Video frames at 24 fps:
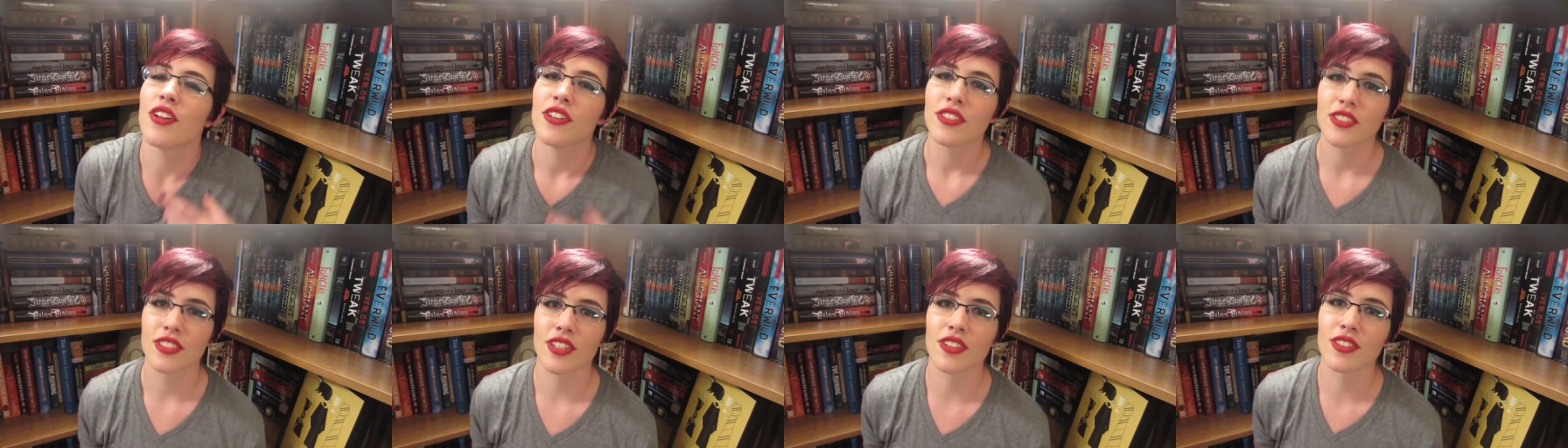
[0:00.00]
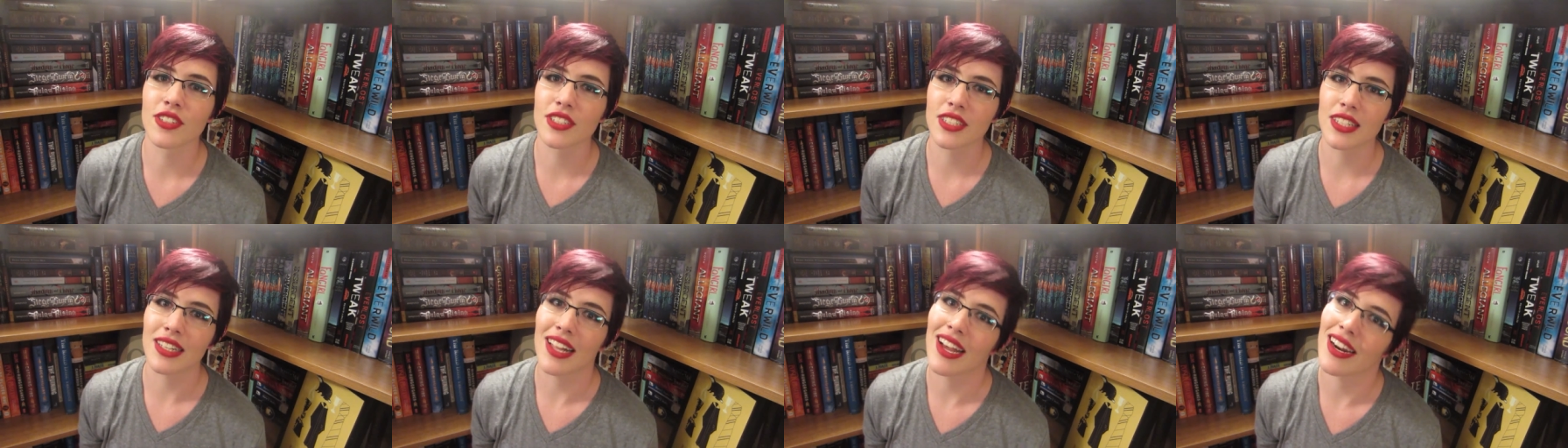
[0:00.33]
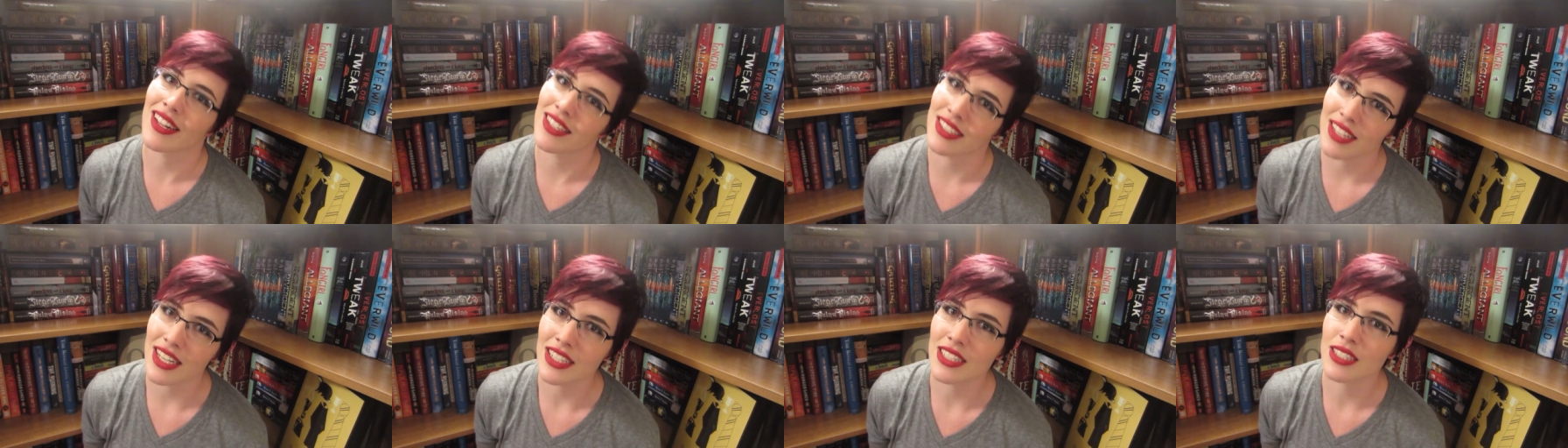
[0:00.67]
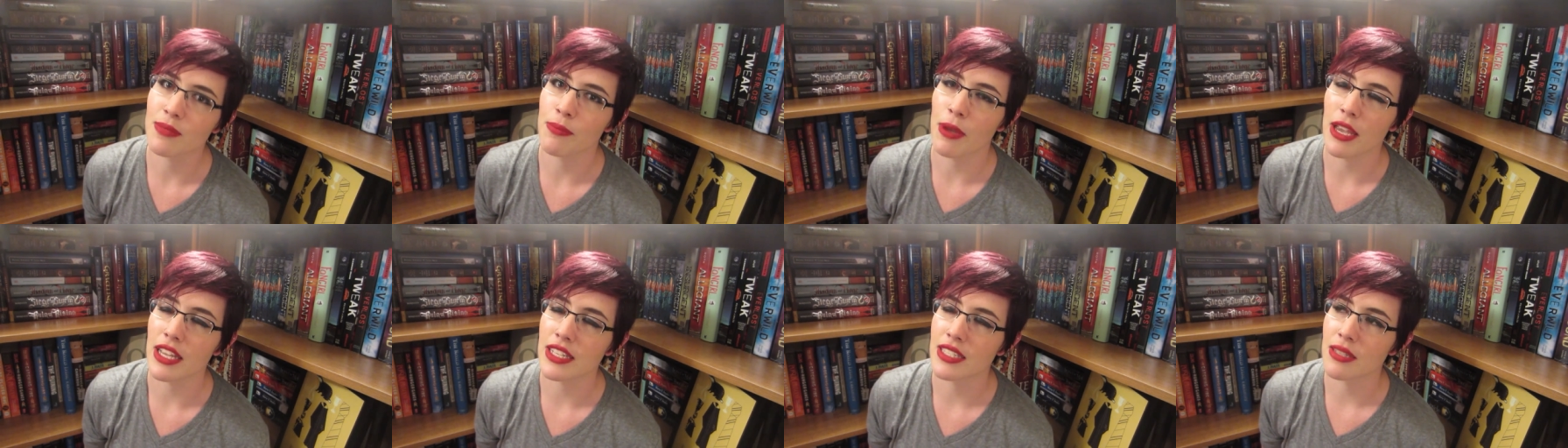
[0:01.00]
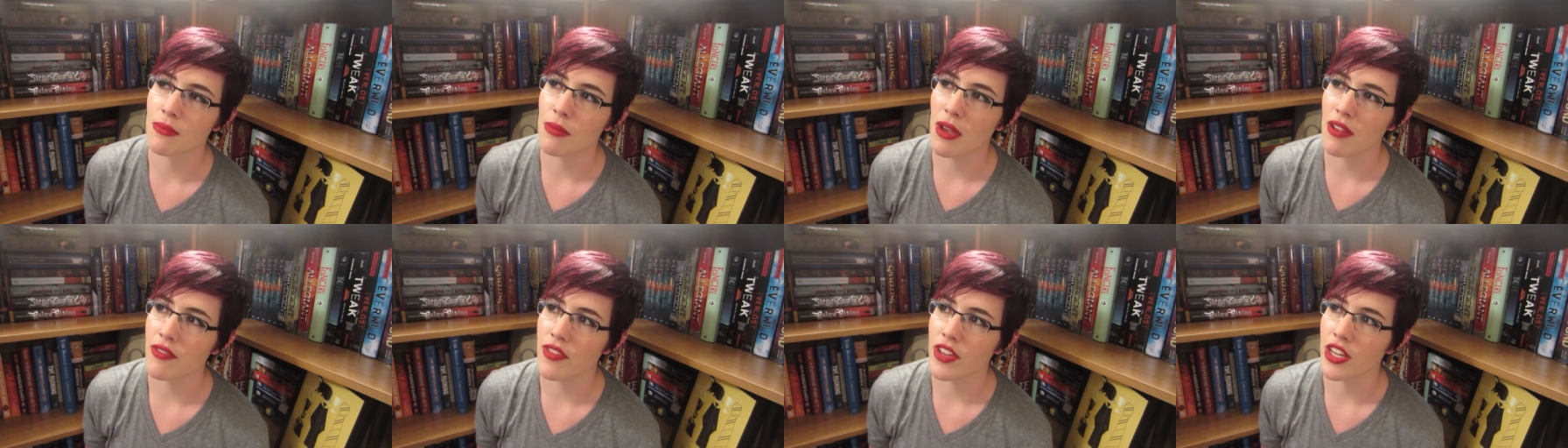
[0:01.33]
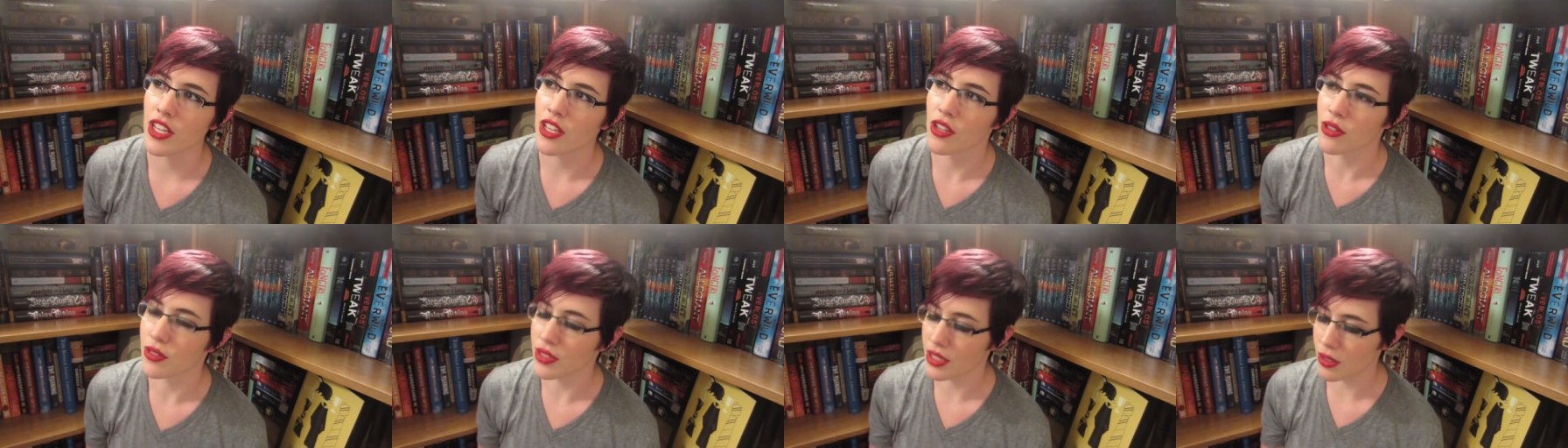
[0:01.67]
So there's a lot of dead space in my
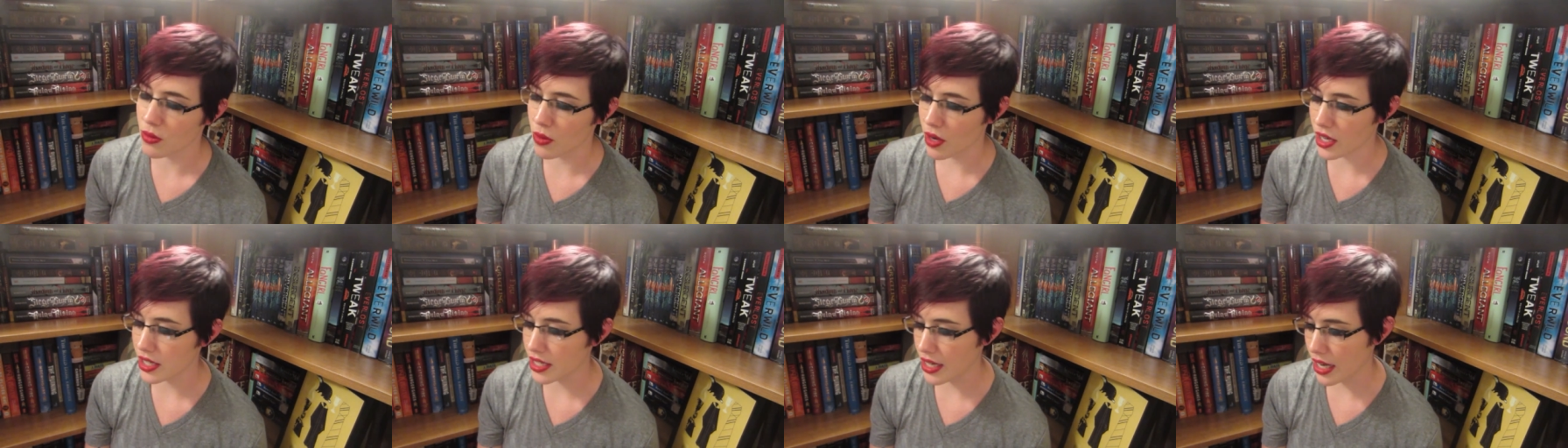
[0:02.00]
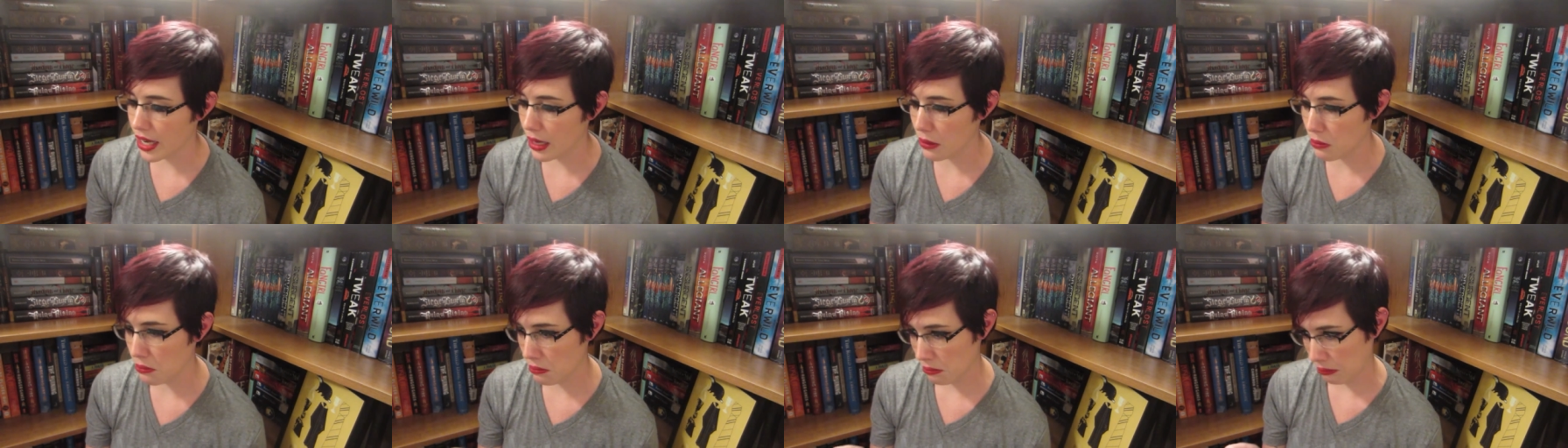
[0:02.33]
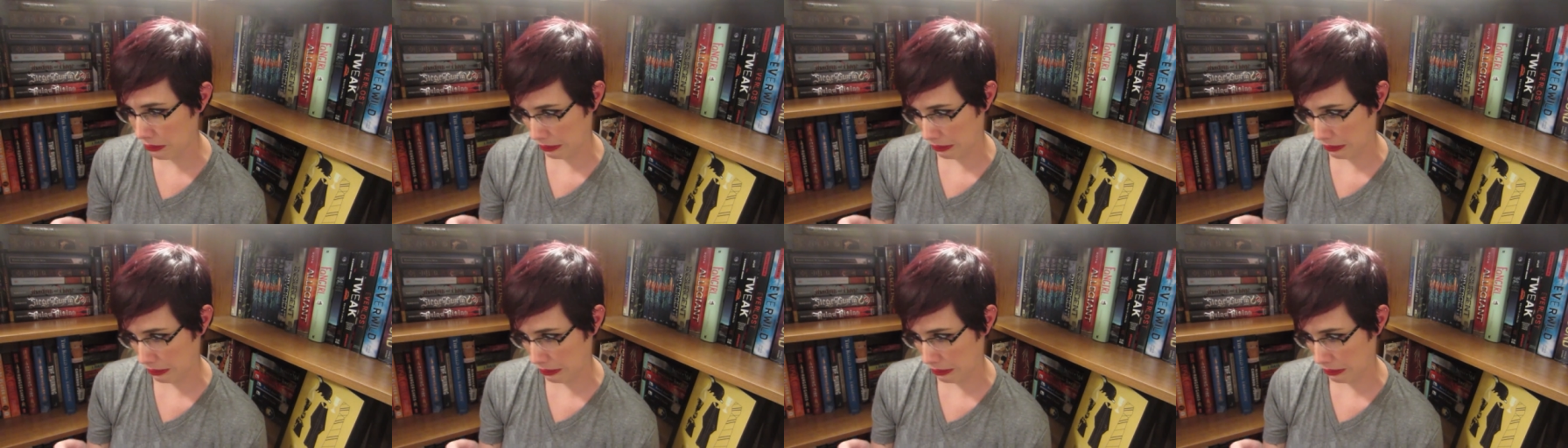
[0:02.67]
videos and whatnot.